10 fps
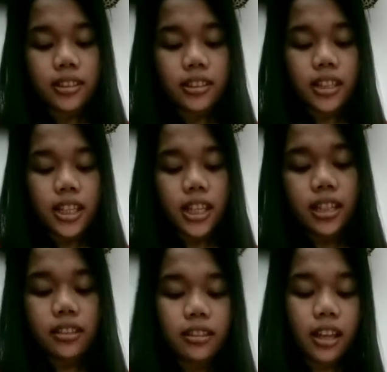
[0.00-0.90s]

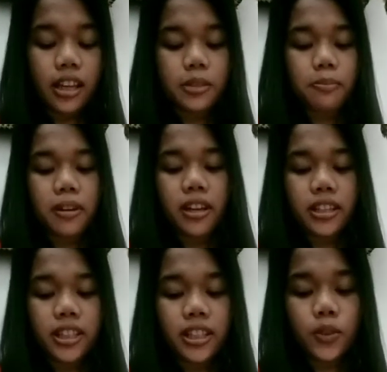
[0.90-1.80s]
in
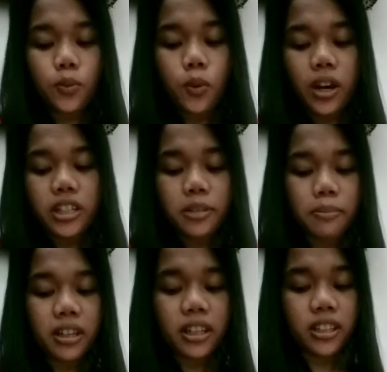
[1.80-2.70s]
explaining why speaking